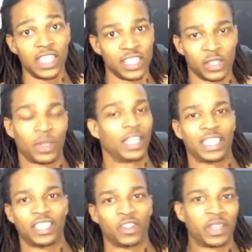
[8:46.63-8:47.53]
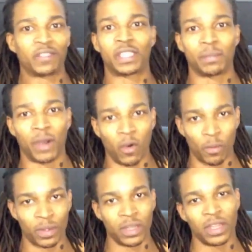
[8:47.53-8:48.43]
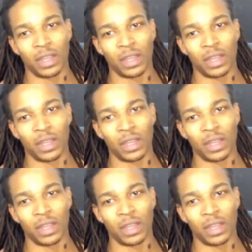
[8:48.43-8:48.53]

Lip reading: So it, you know, gives them hope.